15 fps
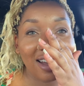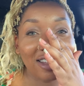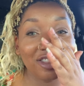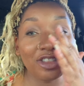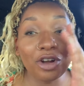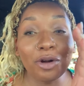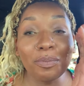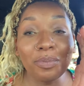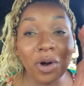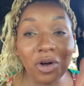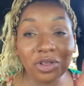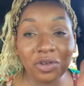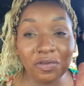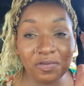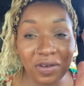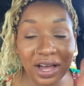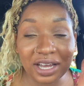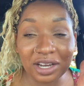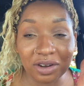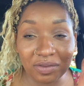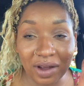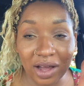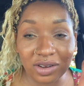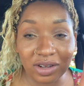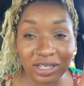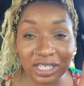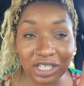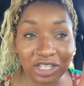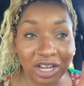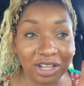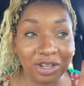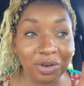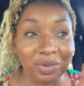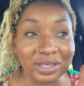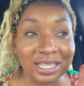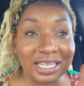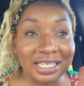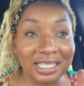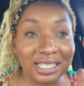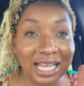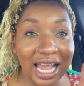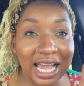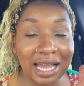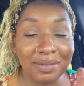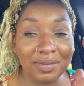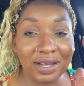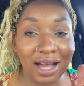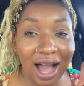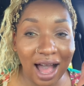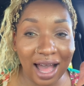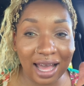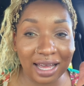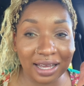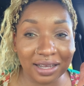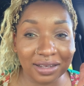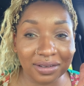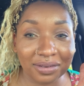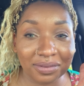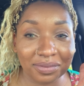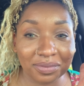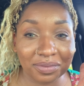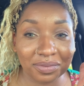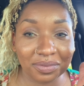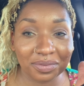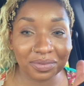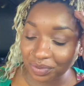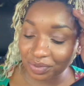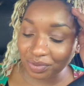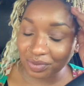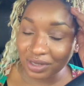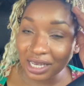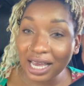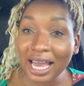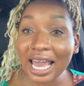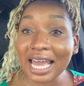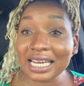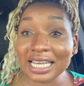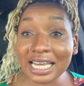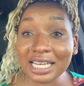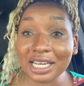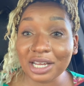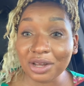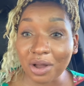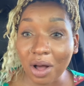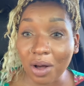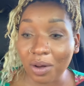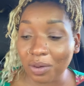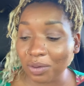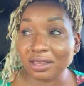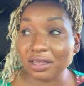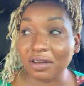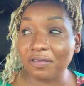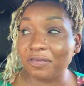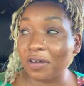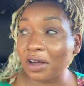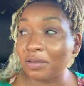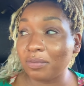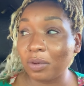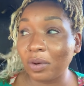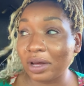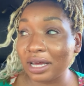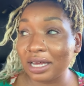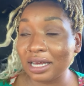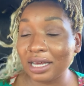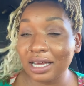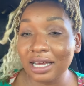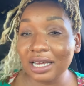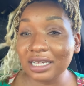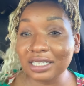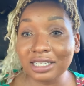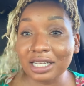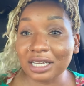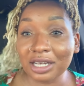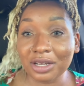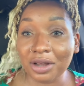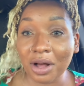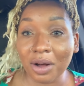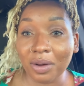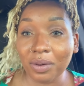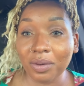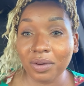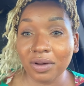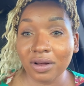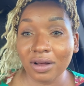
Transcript: They're both fucking around on each other with the same guy. And he didn't know. The fuckboy didn't know.